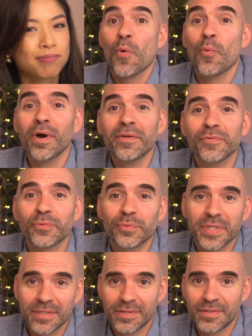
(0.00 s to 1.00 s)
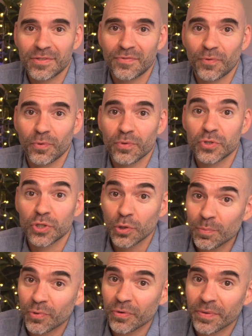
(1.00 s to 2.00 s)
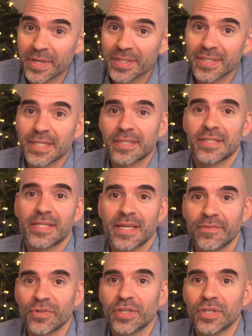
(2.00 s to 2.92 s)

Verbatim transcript: One of the reasons for slow progress in the AV